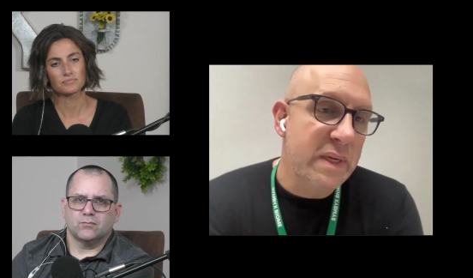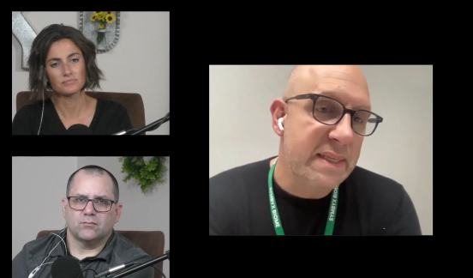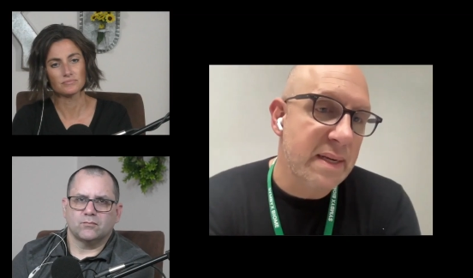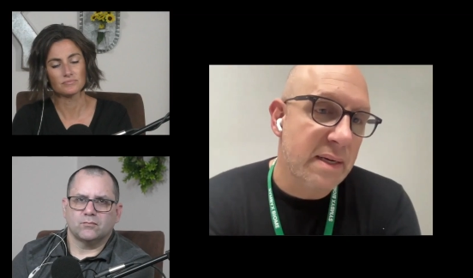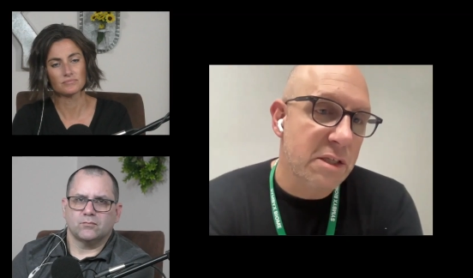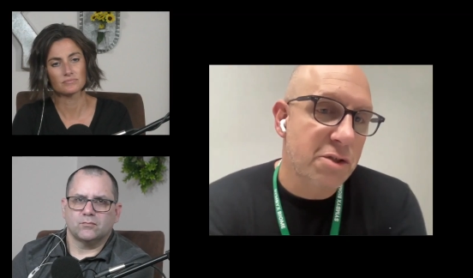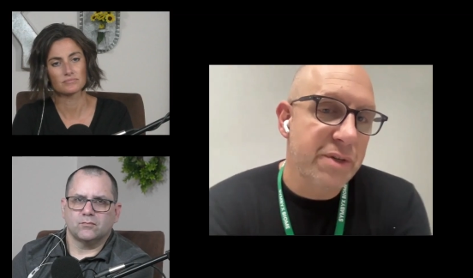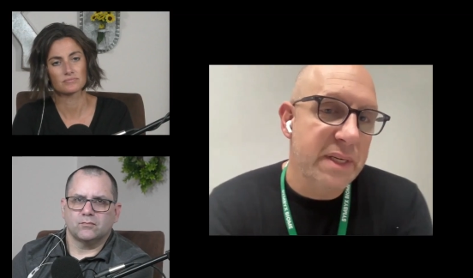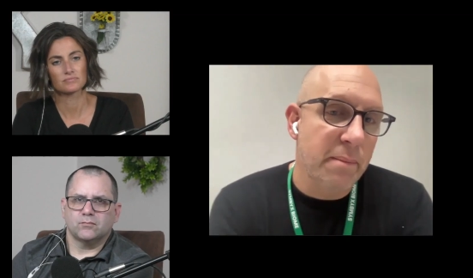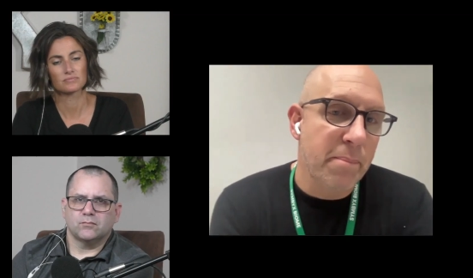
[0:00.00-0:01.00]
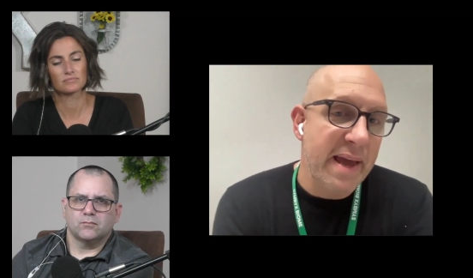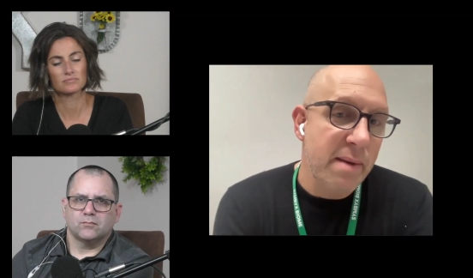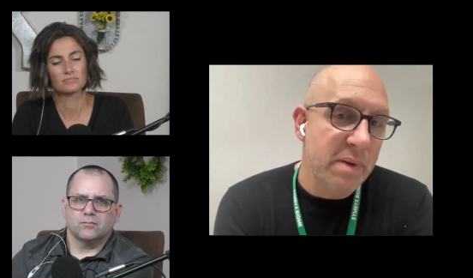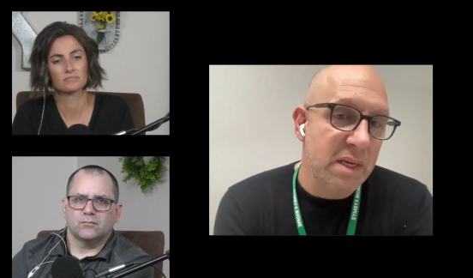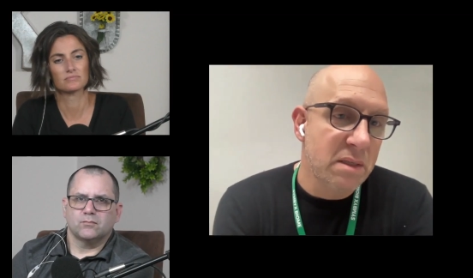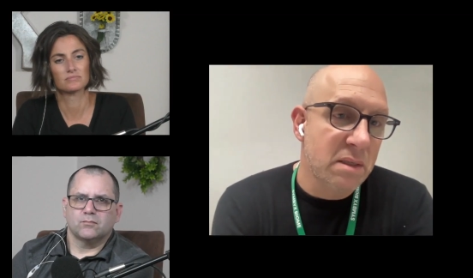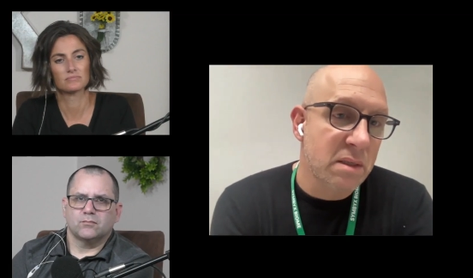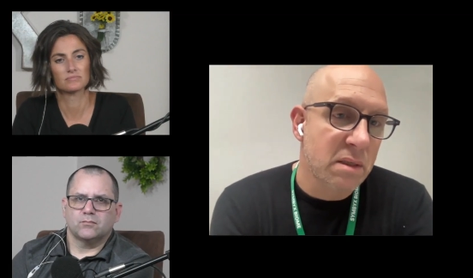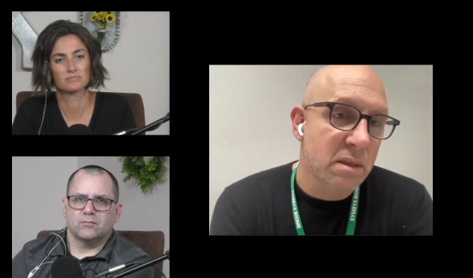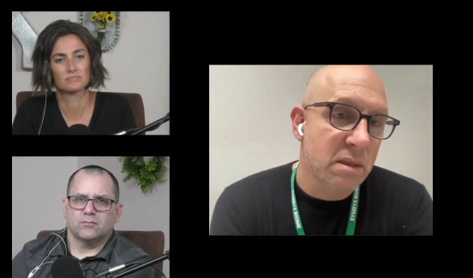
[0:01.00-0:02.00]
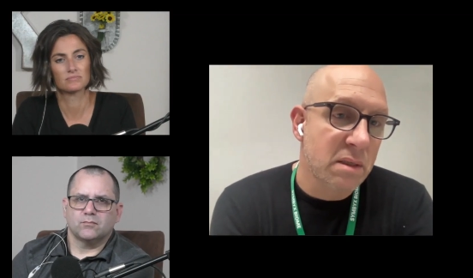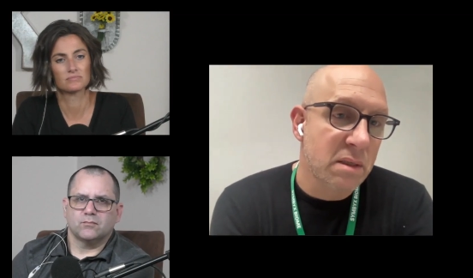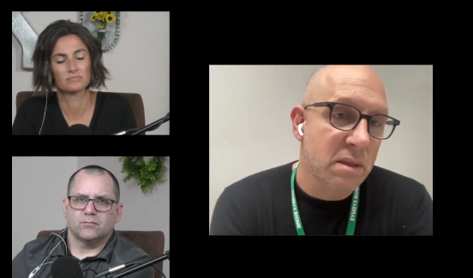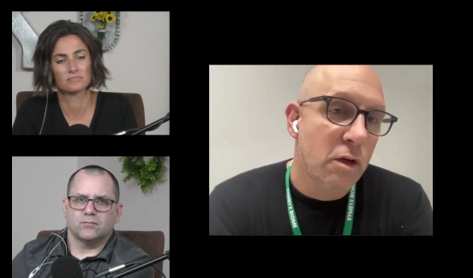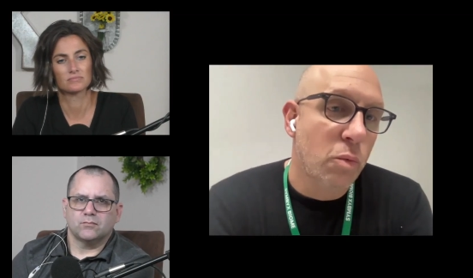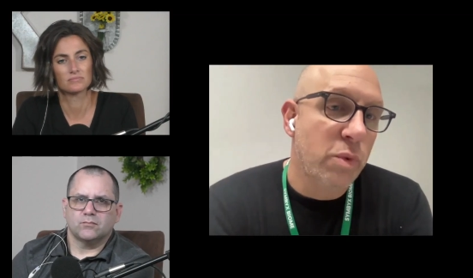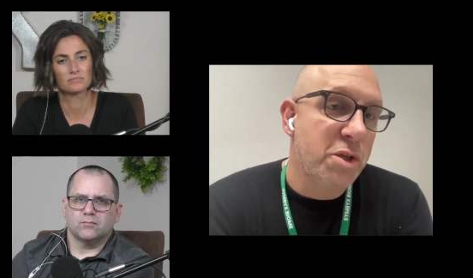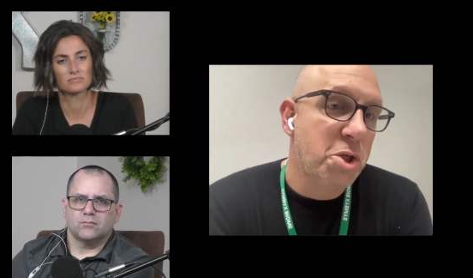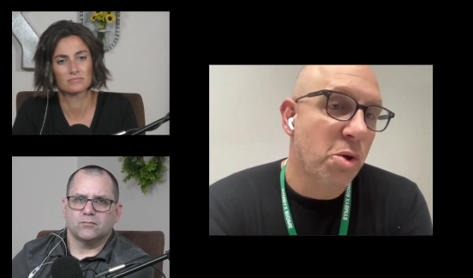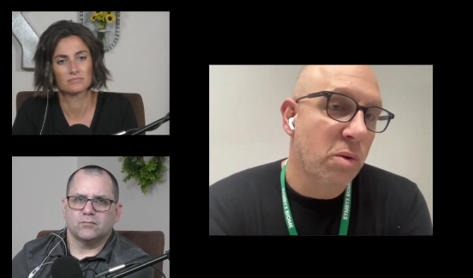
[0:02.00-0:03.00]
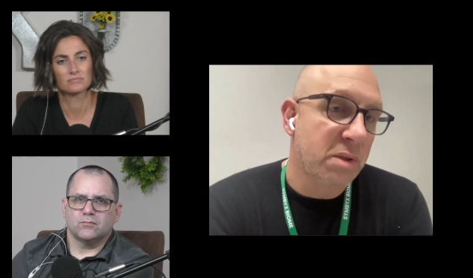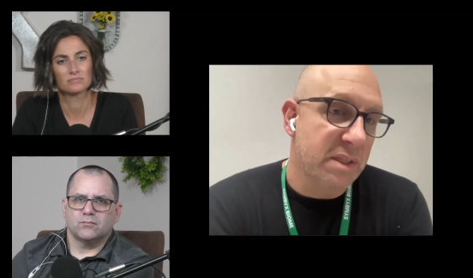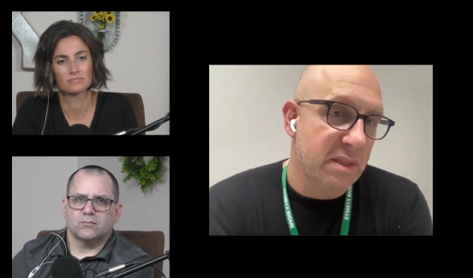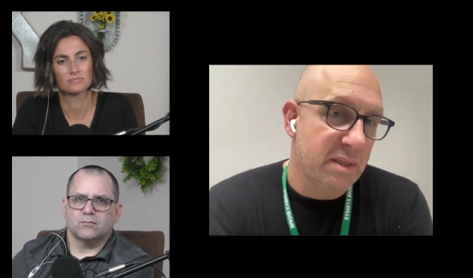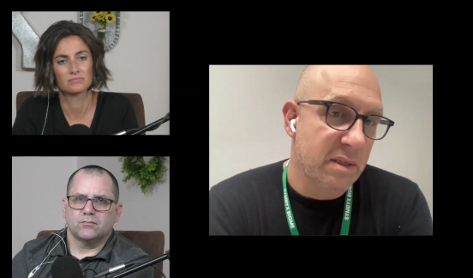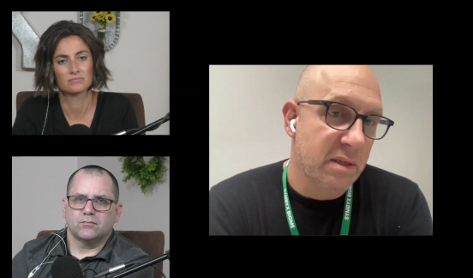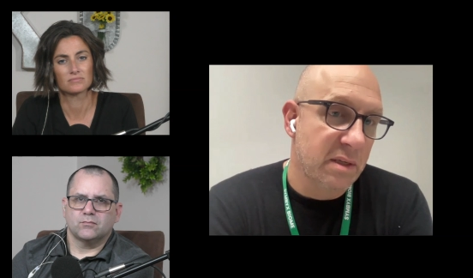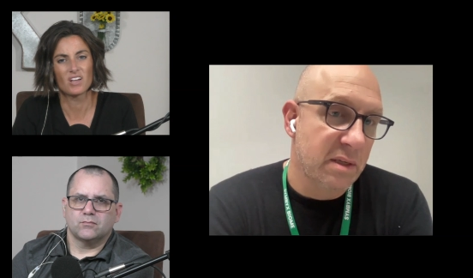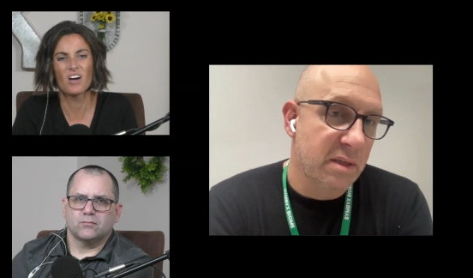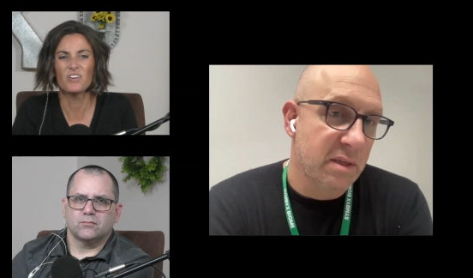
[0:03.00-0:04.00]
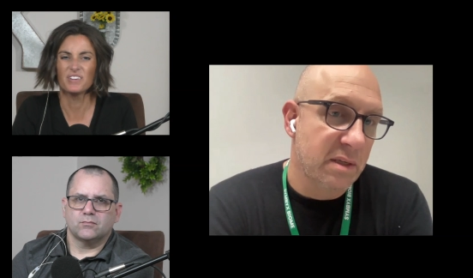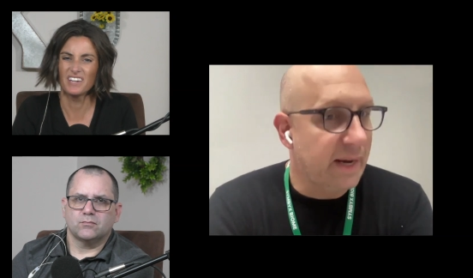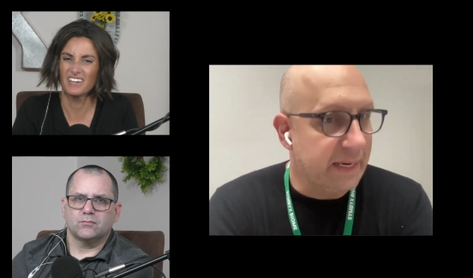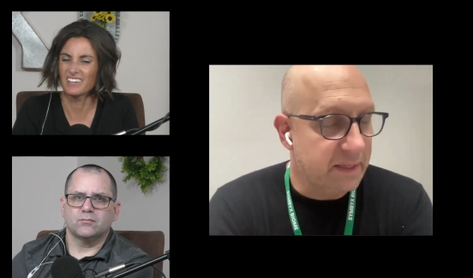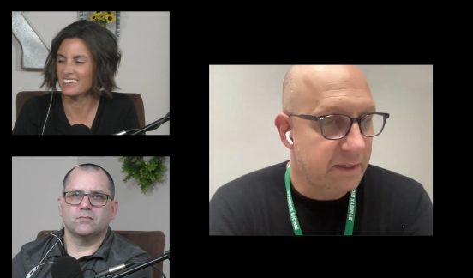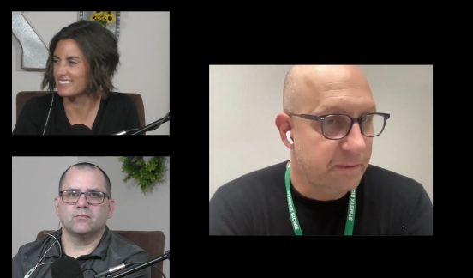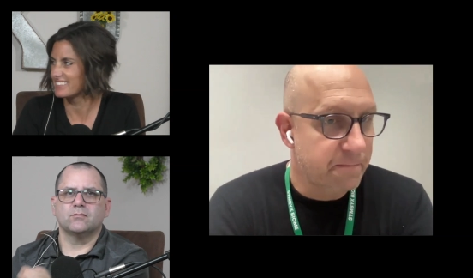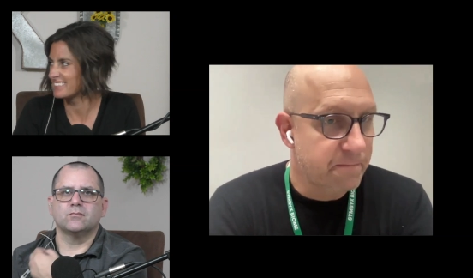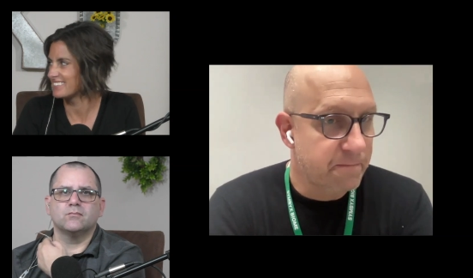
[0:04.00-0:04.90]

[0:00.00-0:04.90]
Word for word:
Speaker 1: We started treating babies with jaundice oh. under light.